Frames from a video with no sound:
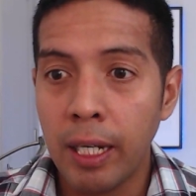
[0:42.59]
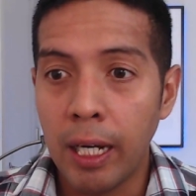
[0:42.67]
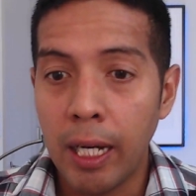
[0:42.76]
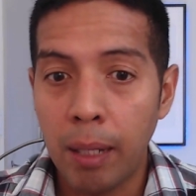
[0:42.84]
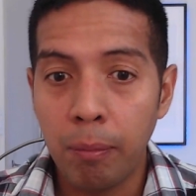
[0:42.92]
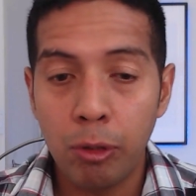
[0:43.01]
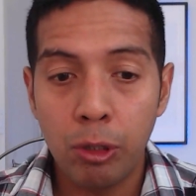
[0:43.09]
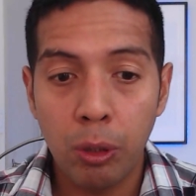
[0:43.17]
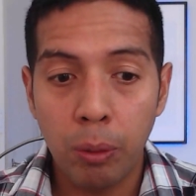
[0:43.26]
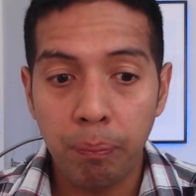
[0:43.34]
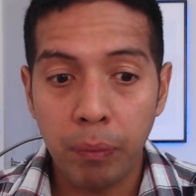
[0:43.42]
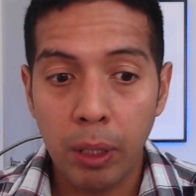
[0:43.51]
Um,
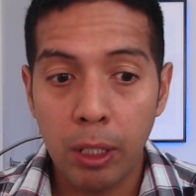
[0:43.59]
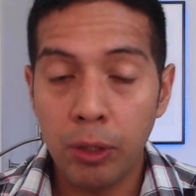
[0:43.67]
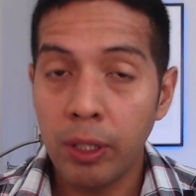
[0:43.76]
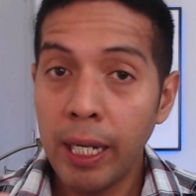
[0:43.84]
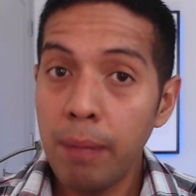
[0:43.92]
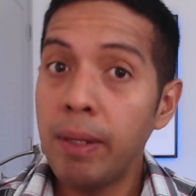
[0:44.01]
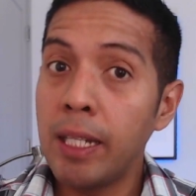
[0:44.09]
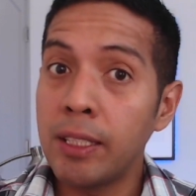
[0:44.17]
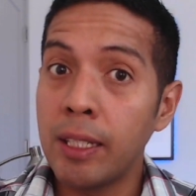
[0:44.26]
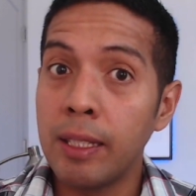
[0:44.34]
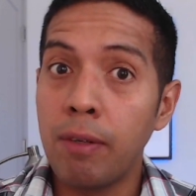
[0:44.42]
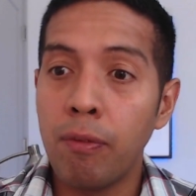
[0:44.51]
so your game
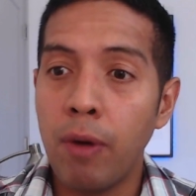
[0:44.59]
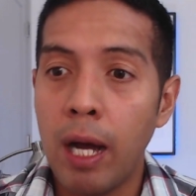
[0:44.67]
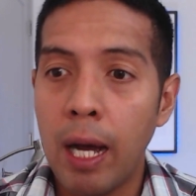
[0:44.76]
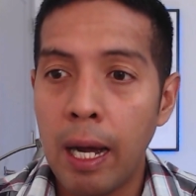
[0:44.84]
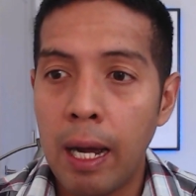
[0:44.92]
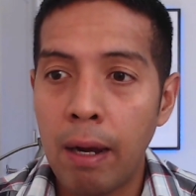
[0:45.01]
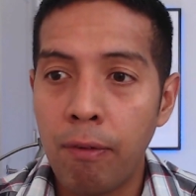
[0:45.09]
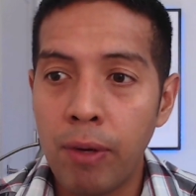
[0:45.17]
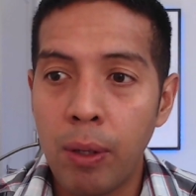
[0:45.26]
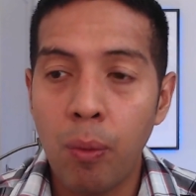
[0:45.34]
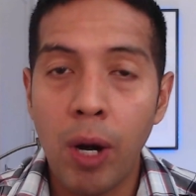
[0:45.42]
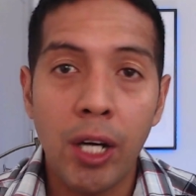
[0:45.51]
engine uh,
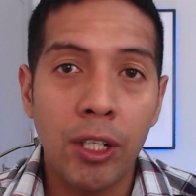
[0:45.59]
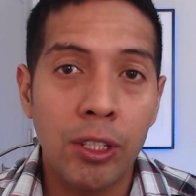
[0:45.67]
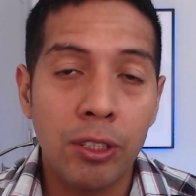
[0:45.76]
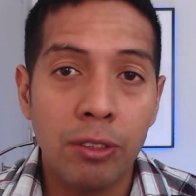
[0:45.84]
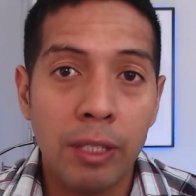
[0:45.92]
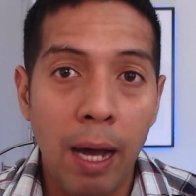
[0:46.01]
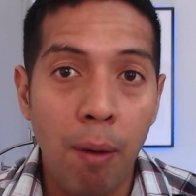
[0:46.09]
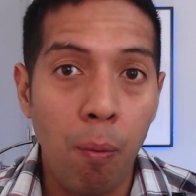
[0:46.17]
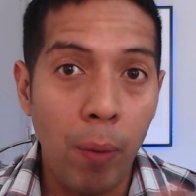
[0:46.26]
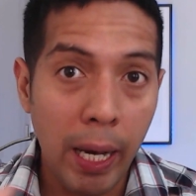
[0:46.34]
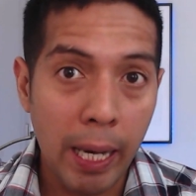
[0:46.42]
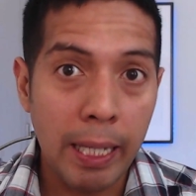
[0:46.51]
requires a
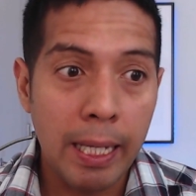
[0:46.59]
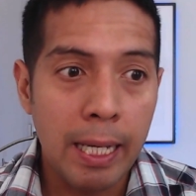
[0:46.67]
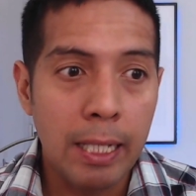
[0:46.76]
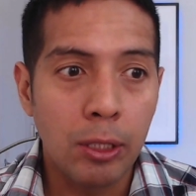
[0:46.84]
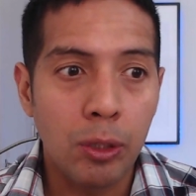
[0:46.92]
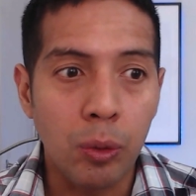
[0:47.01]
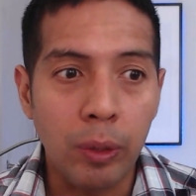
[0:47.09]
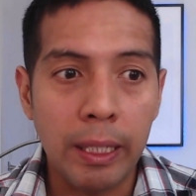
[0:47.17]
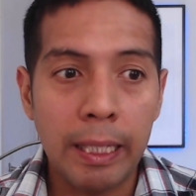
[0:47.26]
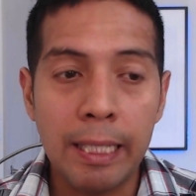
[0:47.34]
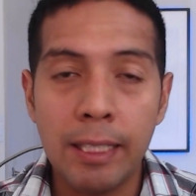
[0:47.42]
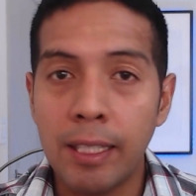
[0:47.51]
way to
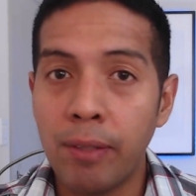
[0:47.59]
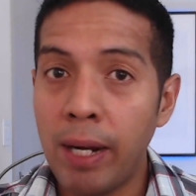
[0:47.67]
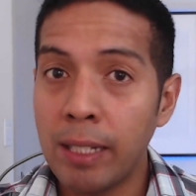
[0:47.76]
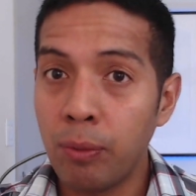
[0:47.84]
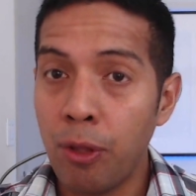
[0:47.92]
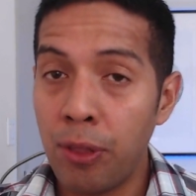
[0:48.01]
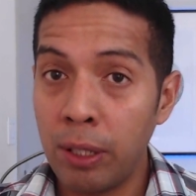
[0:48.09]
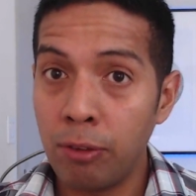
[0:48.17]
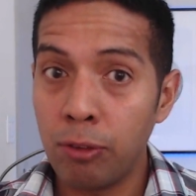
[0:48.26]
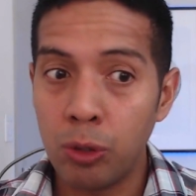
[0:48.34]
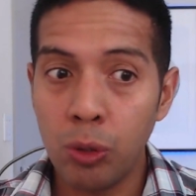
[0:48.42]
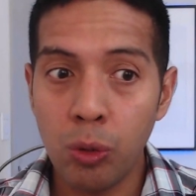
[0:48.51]
interact with these
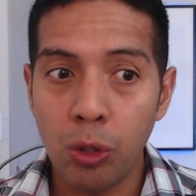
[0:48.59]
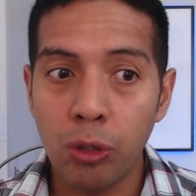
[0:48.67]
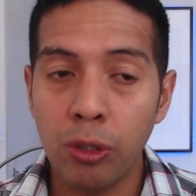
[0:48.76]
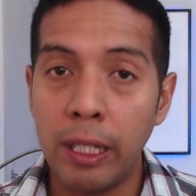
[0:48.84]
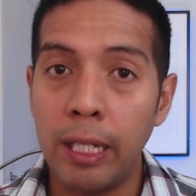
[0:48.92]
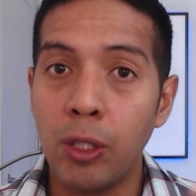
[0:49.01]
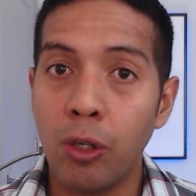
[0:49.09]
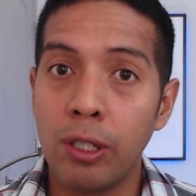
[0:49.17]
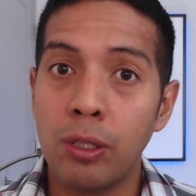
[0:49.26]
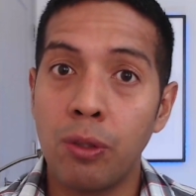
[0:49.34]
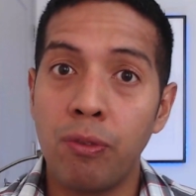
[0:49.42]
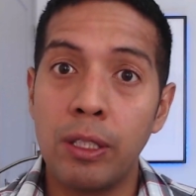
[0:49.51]
tools in order
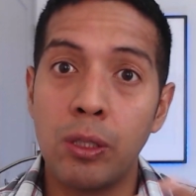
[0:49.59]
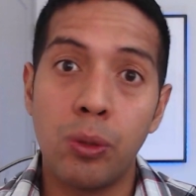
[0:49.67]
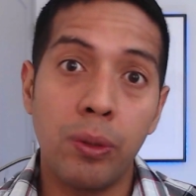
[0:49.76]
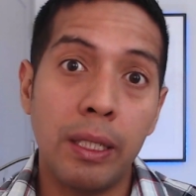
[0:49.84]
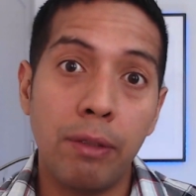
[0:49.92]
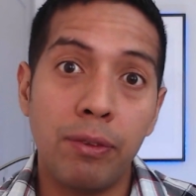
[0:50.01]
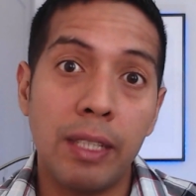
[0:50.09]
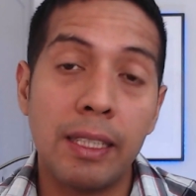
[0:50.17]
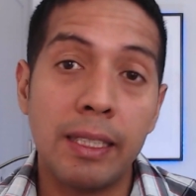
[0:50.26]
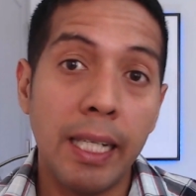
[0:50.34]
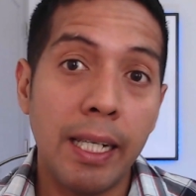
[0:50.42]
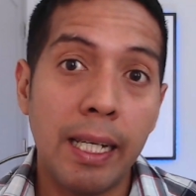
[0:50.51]
to retrieve the
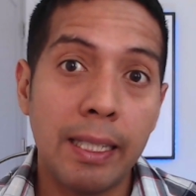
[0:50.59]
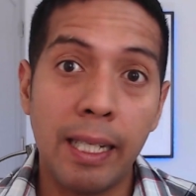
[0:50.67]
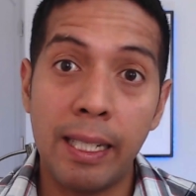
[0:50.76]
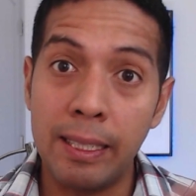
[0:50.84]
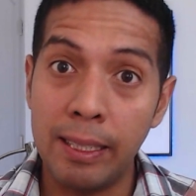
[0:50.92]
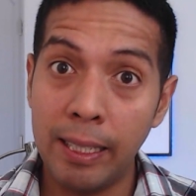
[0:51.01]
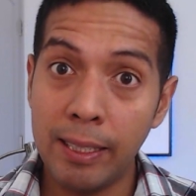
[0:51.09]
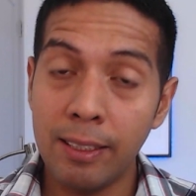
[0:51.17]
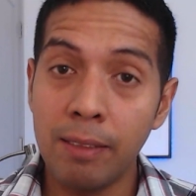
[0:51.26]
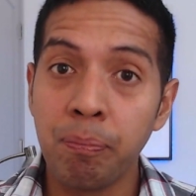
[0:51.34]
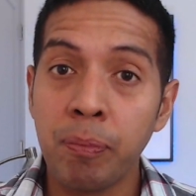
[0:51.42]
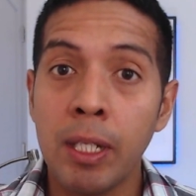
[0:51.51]
data that it needs
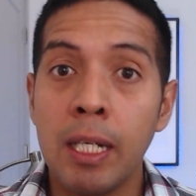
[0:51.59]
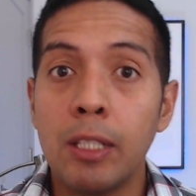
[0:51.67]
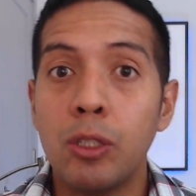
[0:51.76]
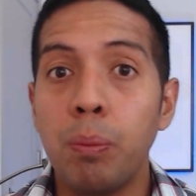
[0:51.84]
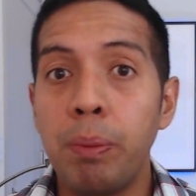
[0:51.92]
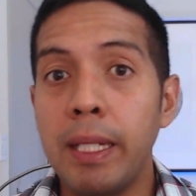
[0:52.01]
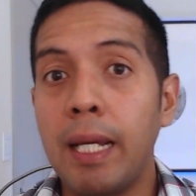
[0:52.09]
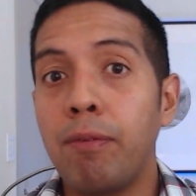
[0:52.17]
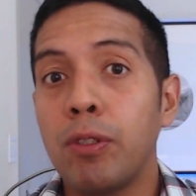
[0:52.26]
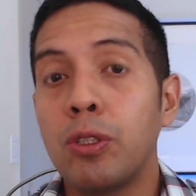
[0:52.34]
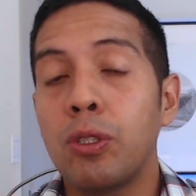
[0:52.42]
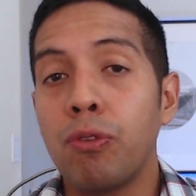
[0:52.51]
to be
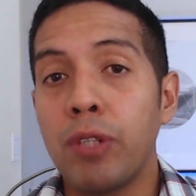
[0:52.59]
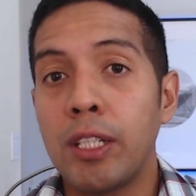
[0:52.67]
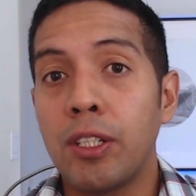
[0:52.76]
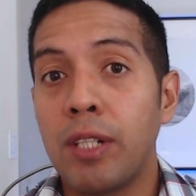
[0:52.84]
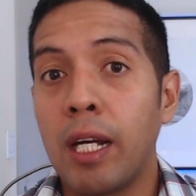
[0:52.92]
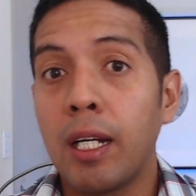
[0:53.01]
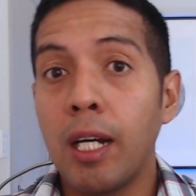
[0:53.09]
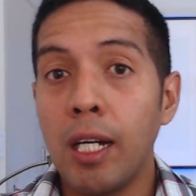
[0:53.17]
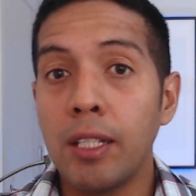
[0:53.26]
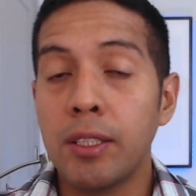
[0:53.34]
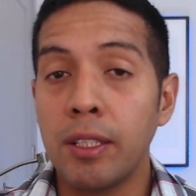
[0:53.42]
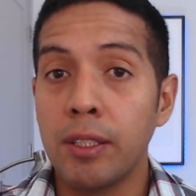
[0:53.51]
able to render the
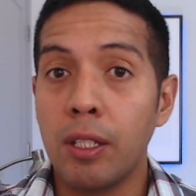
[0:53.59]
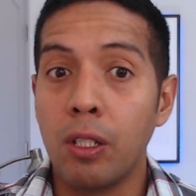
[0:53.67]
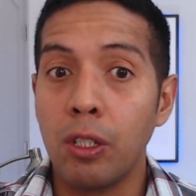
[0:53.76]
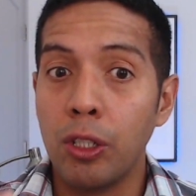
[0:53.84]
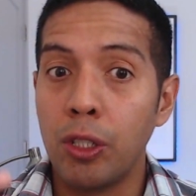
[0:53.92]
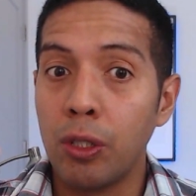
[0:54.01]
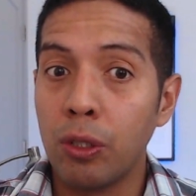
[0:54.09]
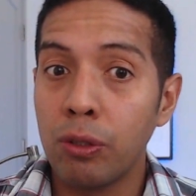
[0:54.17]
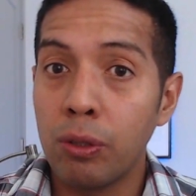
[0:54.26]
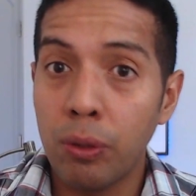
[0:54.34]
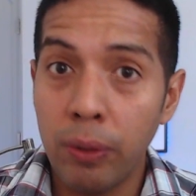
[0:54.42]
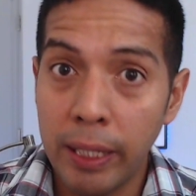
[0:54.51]
content on your
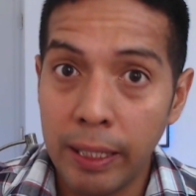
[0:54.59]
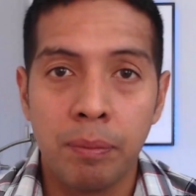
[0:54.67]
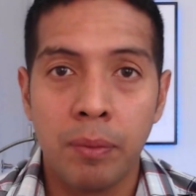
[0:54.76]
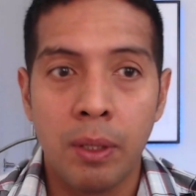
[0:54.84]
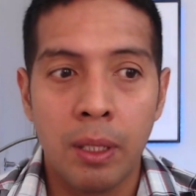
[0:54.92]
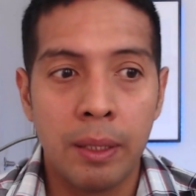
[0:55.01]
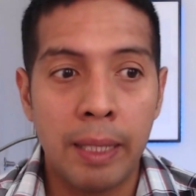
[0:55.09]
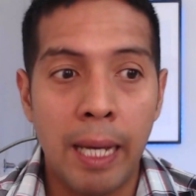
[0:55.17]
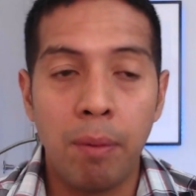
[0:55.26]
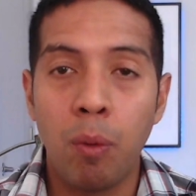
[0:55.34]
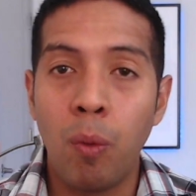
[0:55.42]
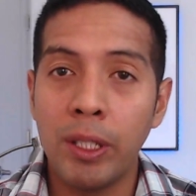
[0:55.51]
screen.
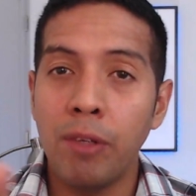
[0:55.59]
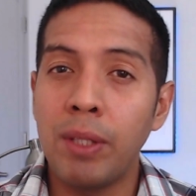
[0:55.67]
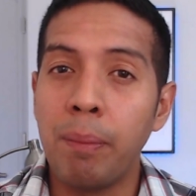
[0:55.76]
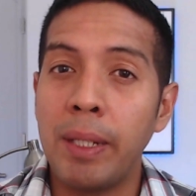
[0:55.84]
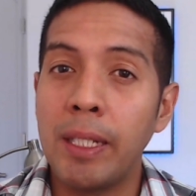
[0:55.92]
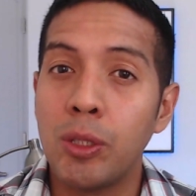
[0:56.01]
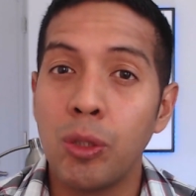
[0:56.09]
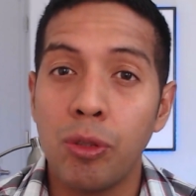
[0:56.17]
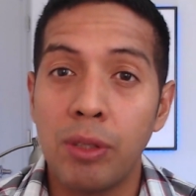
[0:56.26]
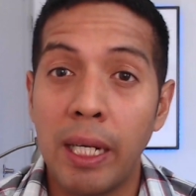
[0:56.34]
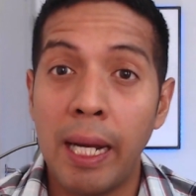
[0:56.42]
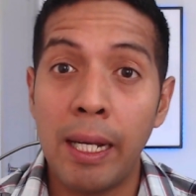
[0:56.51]
Now, one of the main tools
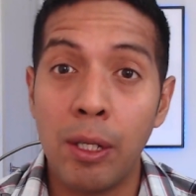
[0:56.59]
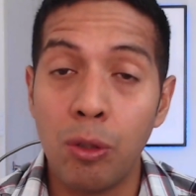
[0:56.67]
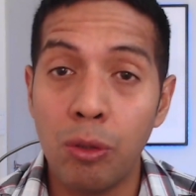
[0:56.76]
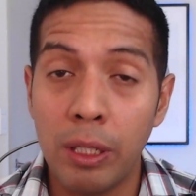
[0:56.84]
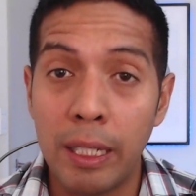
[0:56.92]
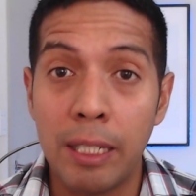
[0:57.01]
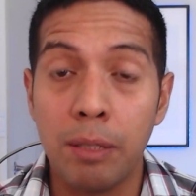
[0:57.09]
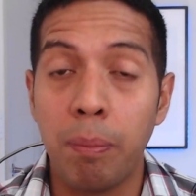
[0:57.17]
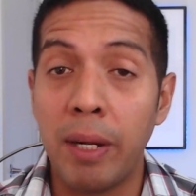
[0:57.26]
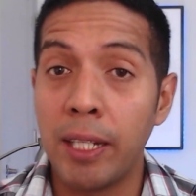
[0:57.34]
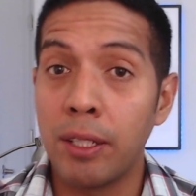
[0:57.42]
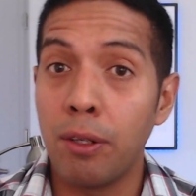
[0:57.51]
that I use is
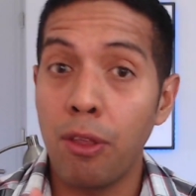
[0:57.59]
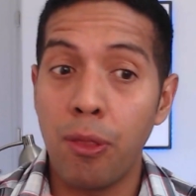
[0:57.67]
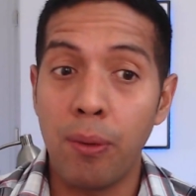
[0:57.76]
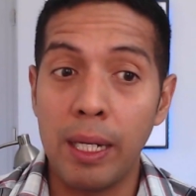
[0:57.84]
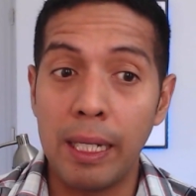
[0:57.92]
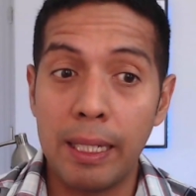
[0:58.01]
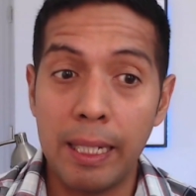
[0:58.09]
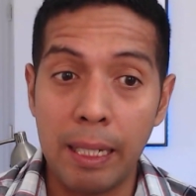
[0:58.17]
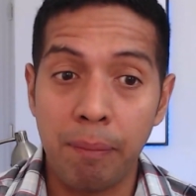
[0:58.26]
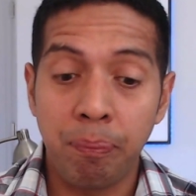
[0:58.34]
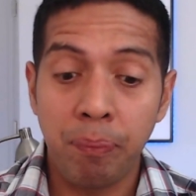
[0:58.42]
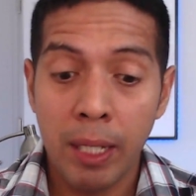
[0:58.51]
Blender 3D.